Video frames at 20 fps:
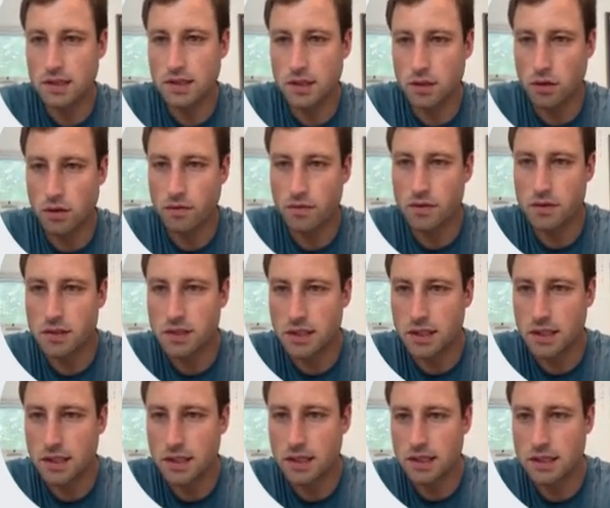So if you
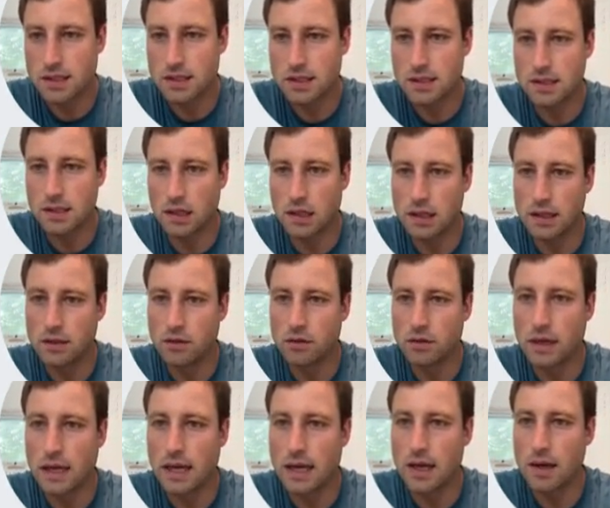see it's the
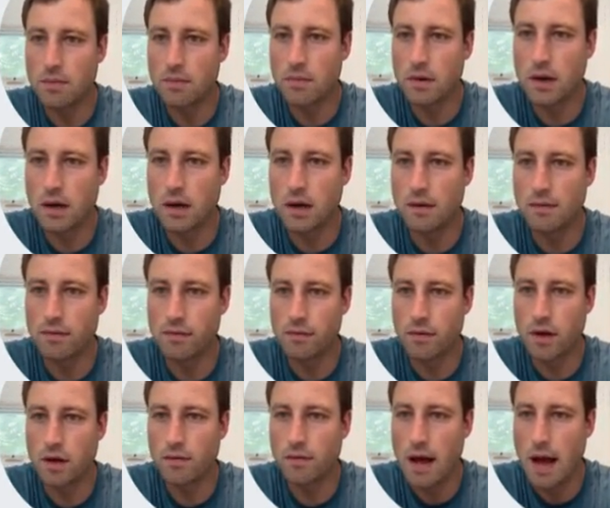legal name
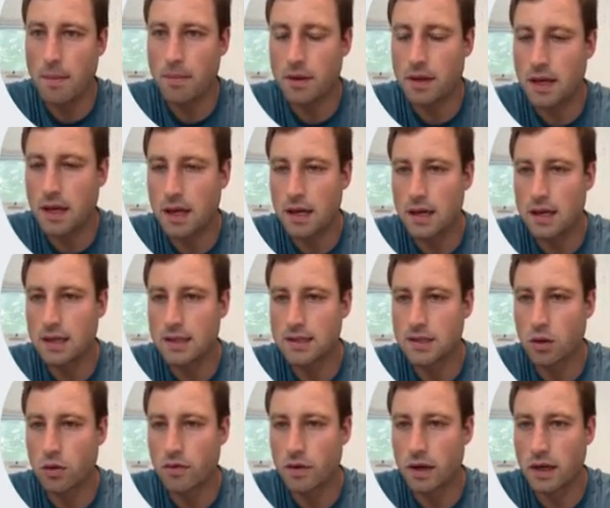of applicant
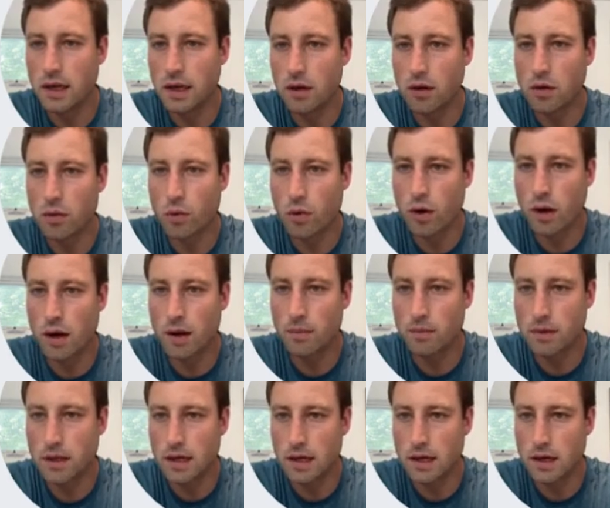is over here where
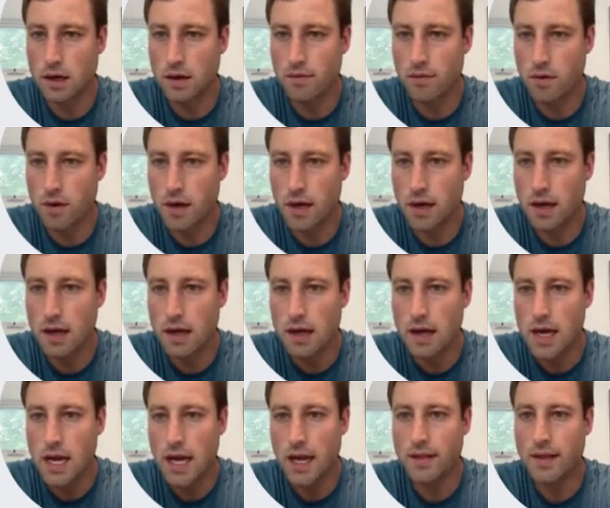I'm kind of hovering,
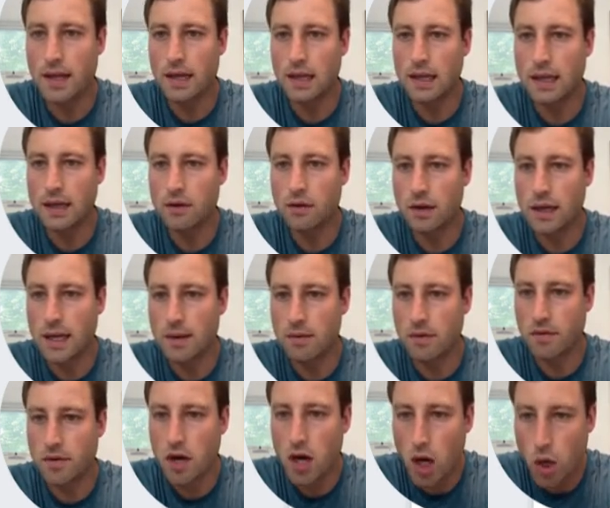and then legal name
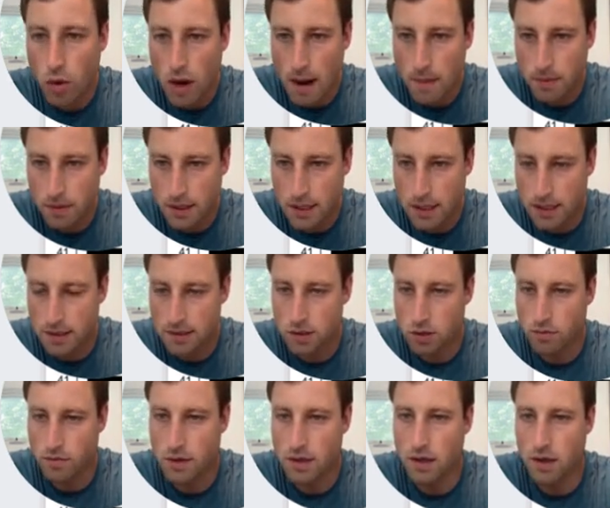of co-applicant is
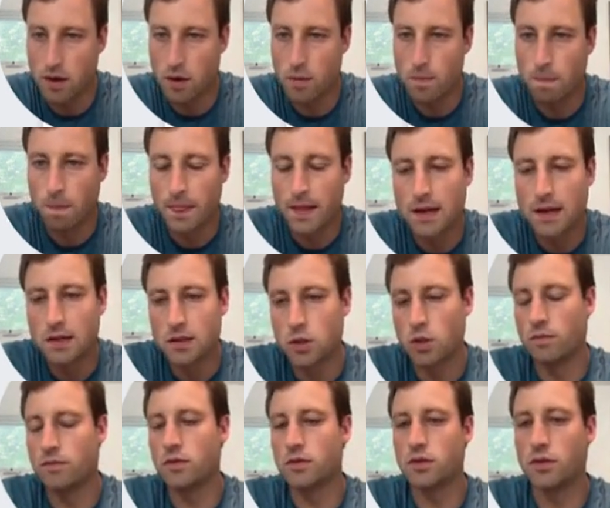over here.
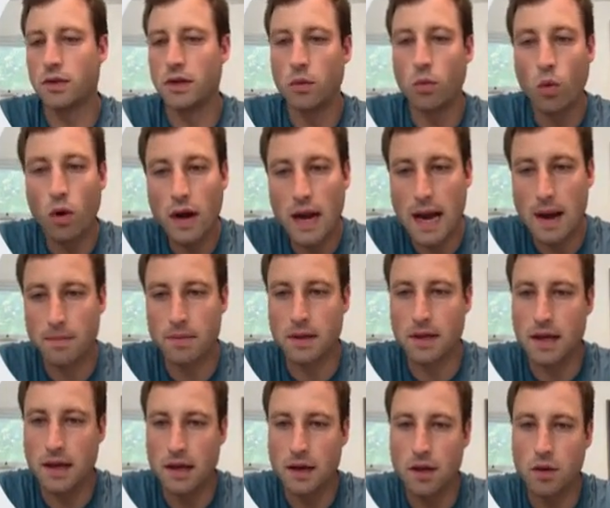So if there's only one
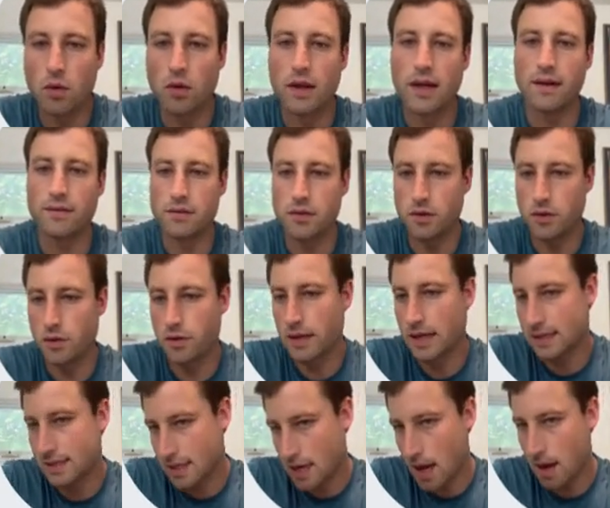applicant, you only have to do
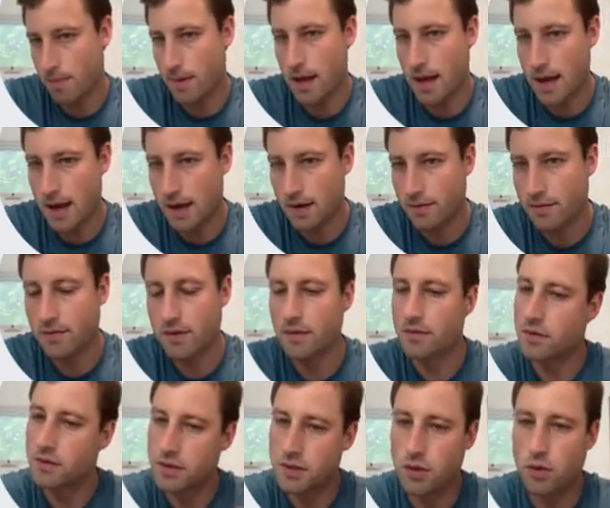that top half.
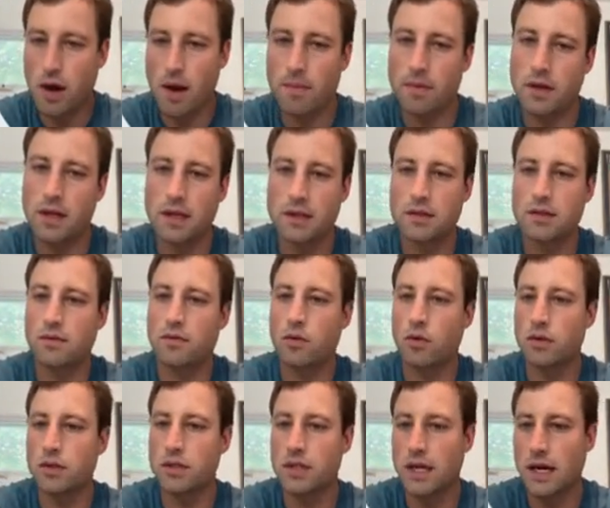If there's two applicants, of
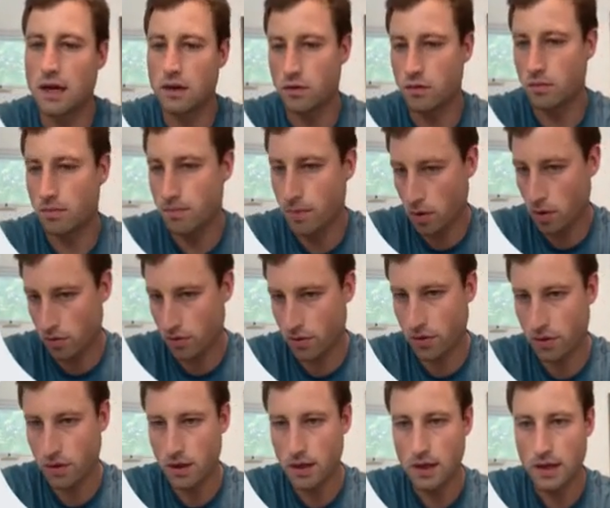course, you got to do
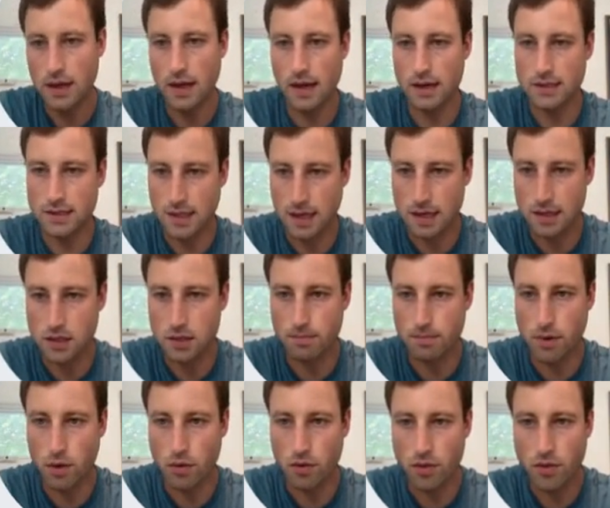both and assign to
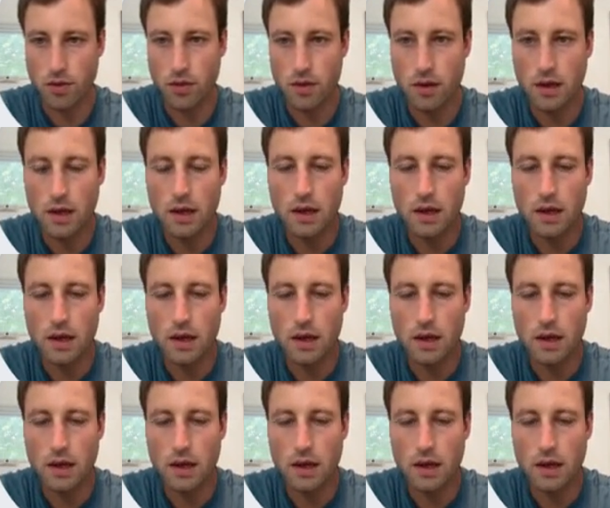both.